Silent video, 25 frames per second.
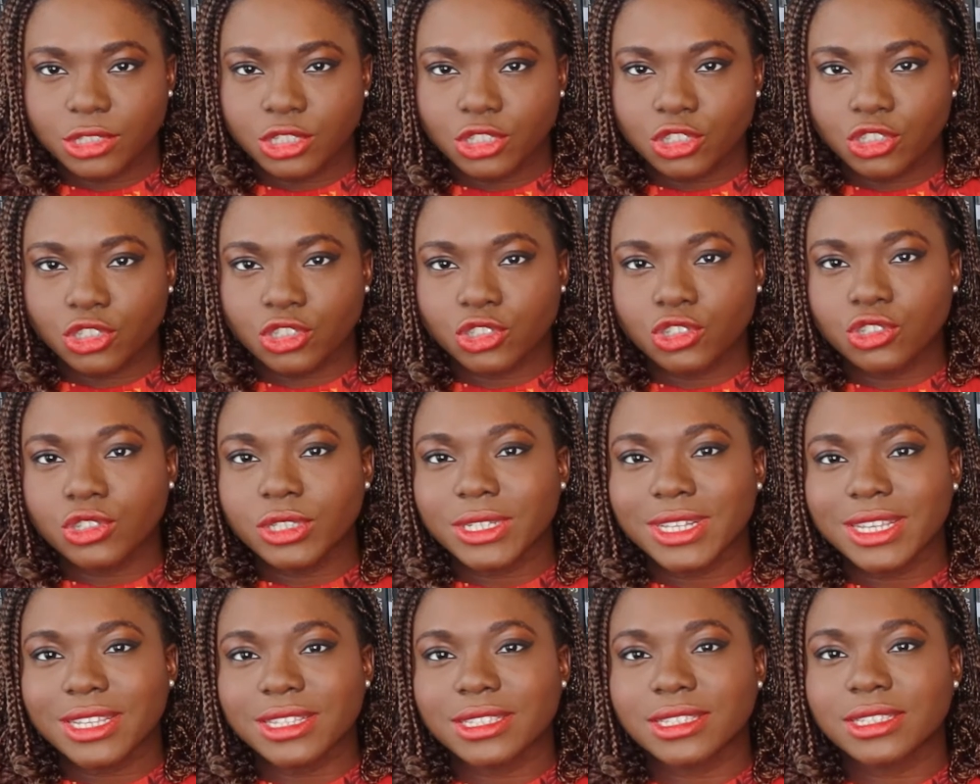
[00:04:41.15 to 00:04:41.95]

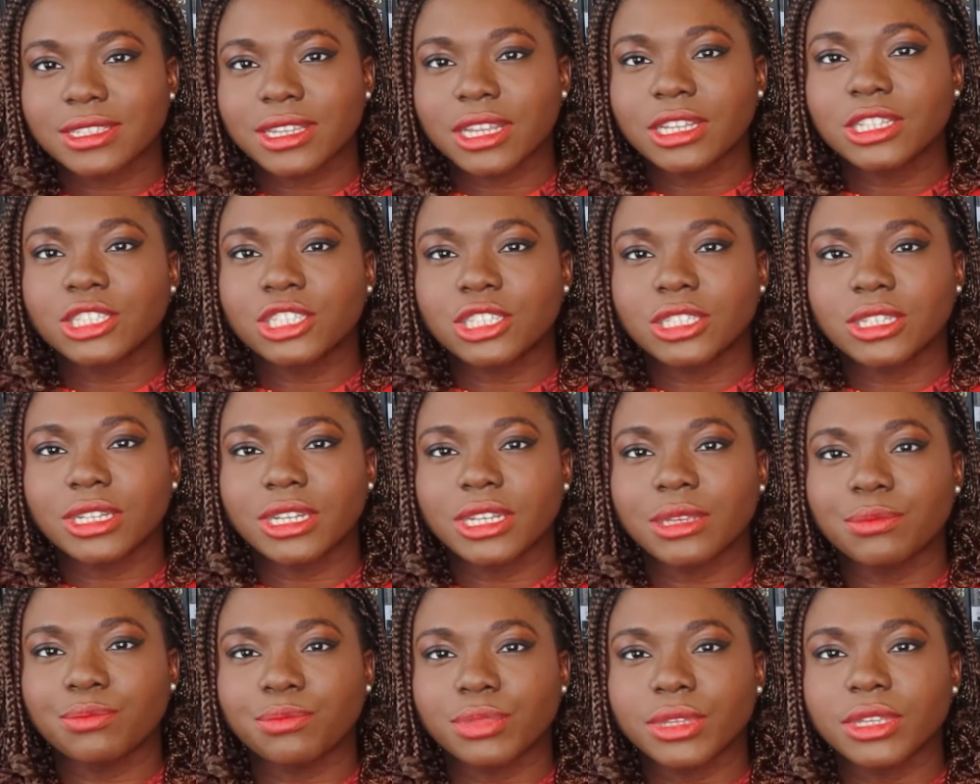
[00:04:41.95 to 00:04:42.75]
should
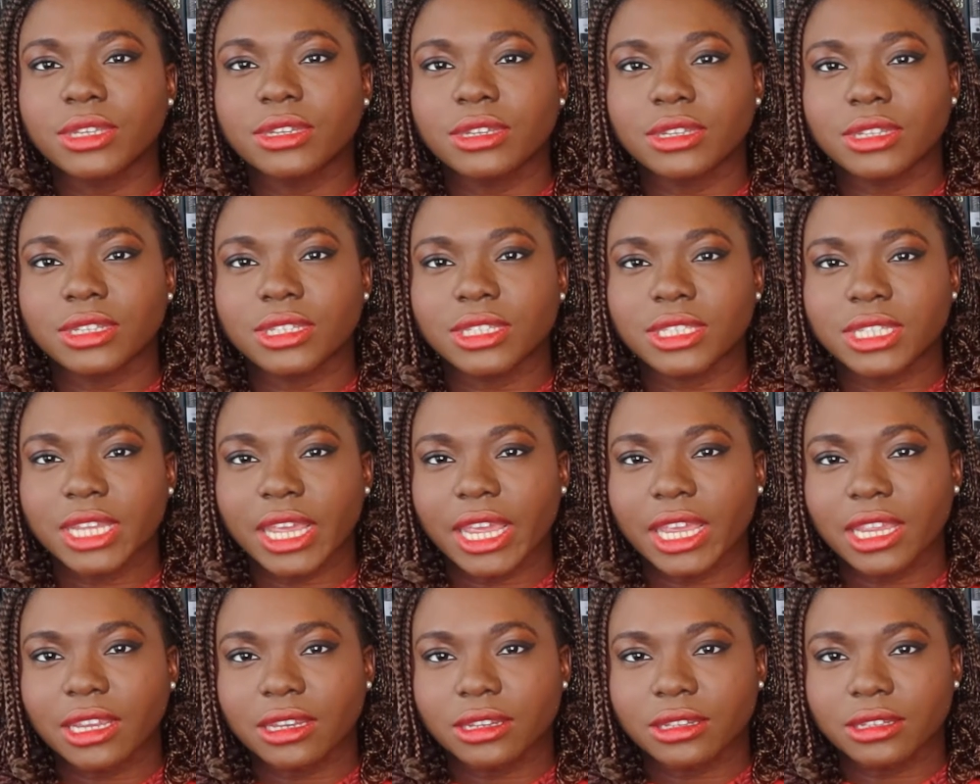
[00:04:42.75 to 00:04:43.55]
essentially be
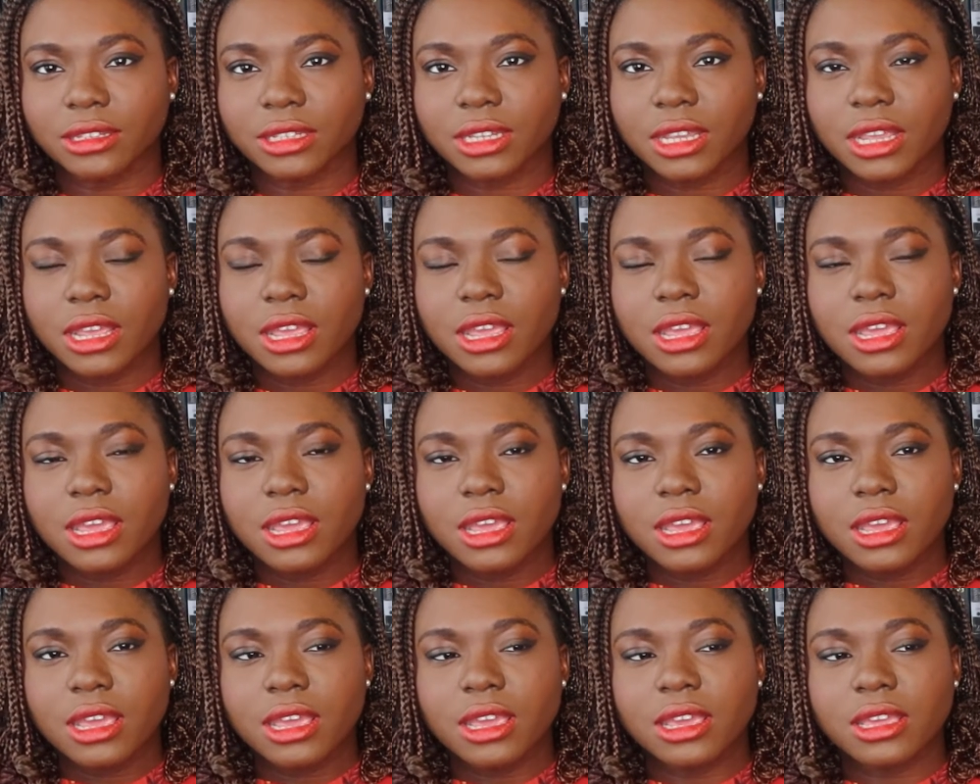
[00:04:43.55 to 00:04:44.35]
contained
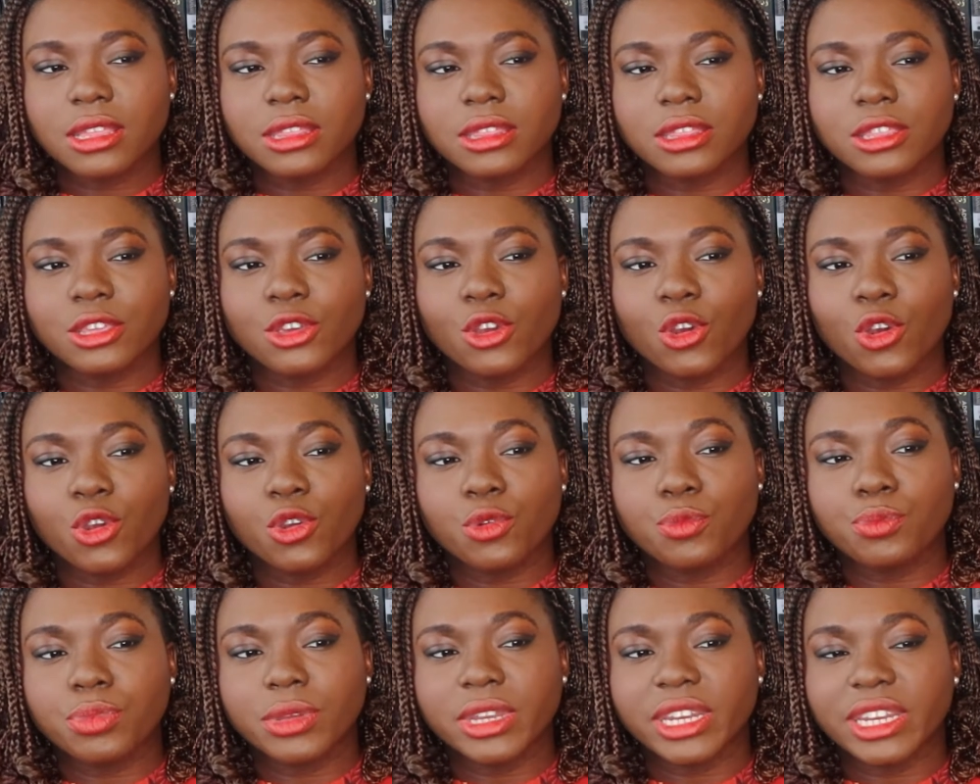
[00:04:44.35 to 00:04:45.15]
in the
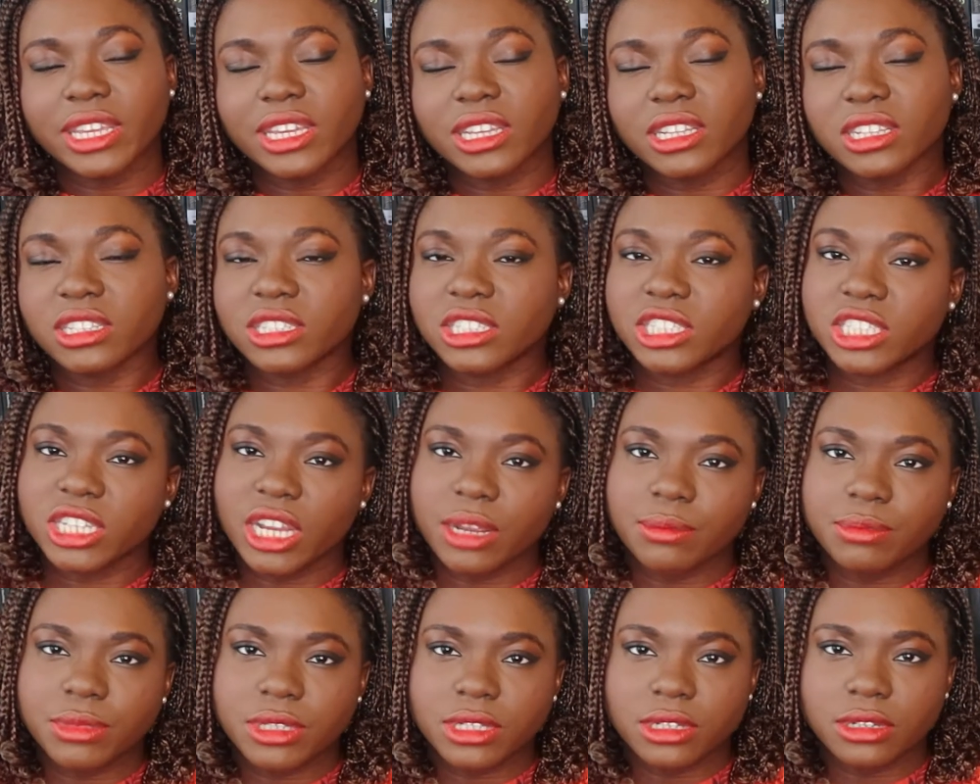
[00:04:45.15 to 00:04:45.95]
opening
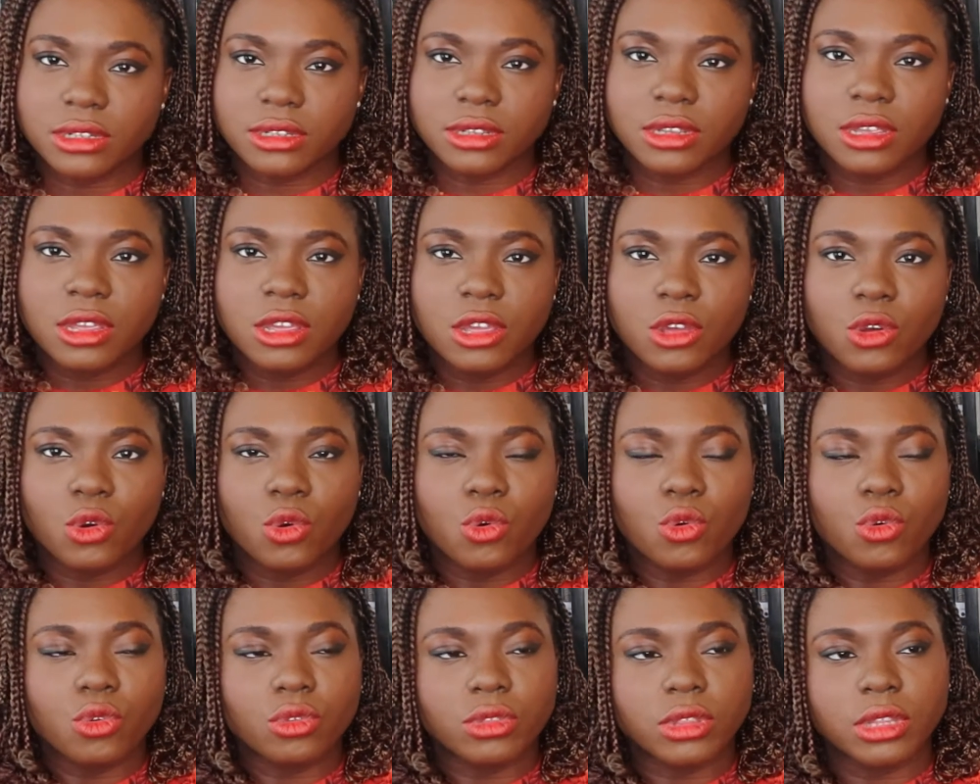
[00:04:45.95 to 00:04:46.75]
chapter
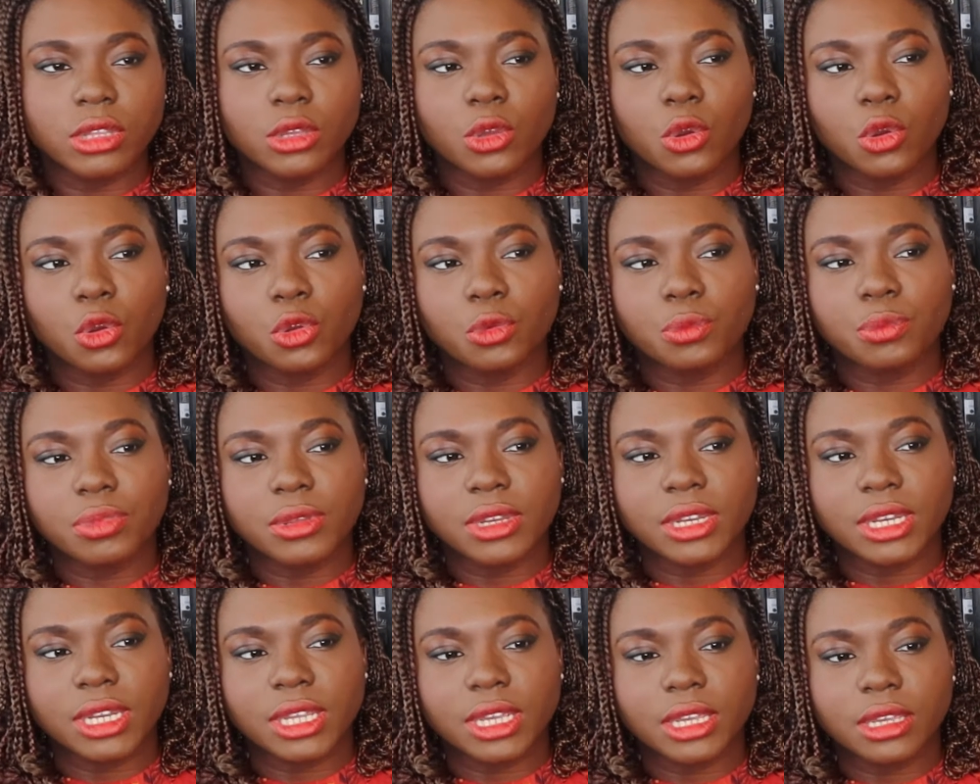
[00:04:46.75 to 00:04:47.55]
or the
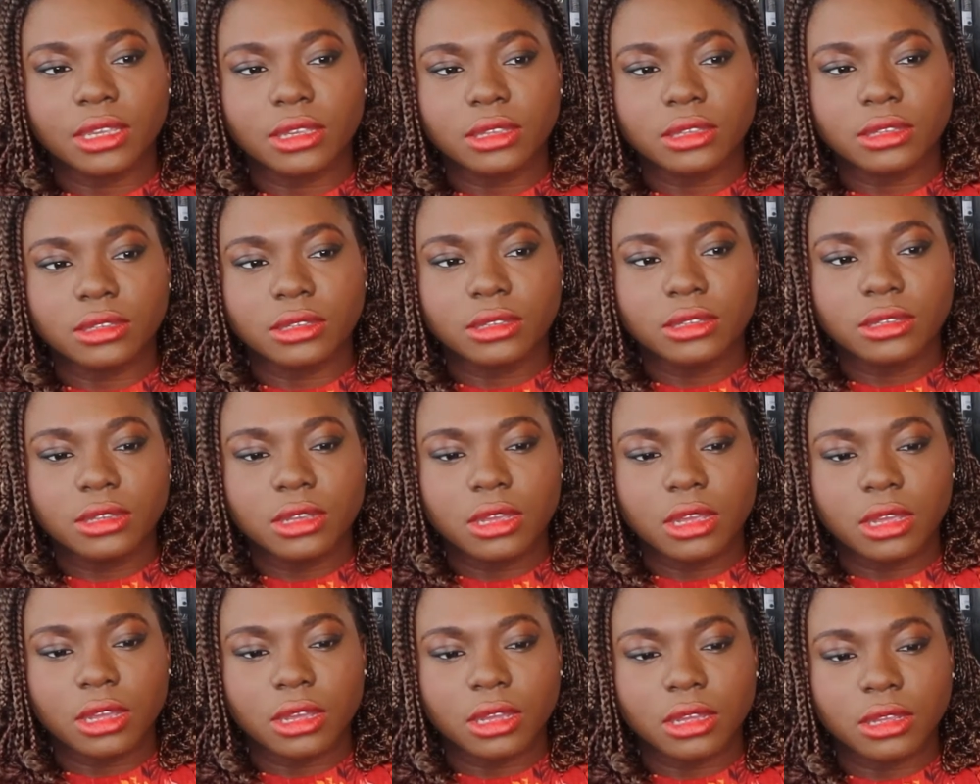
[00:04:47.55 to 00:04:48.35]
opening
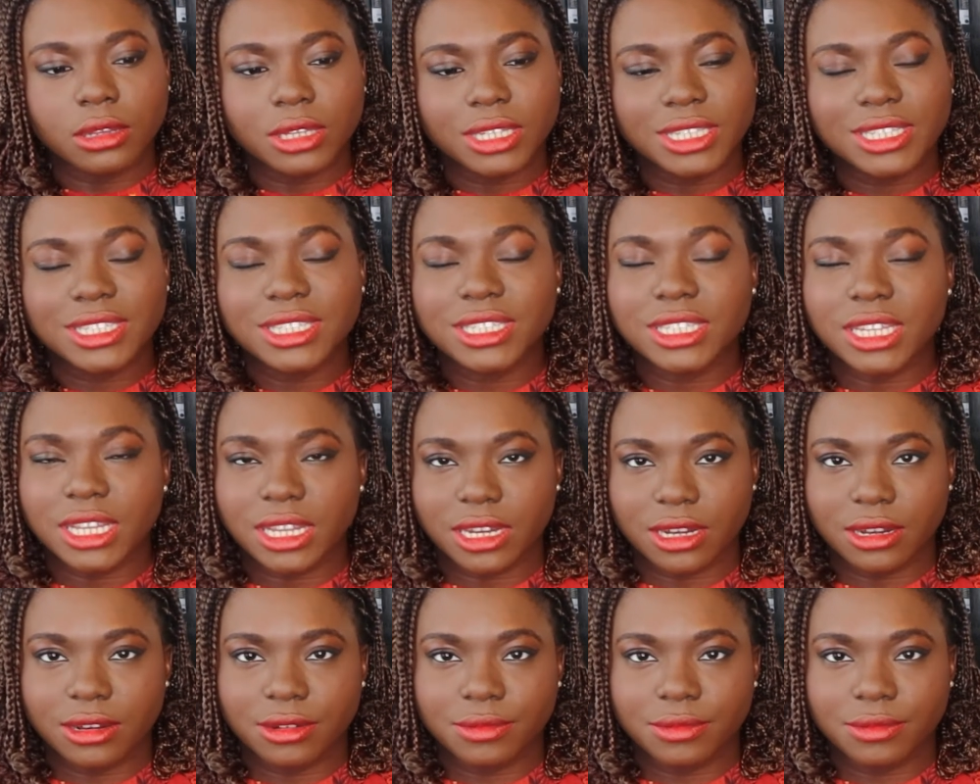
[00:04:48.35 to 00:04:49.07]
scene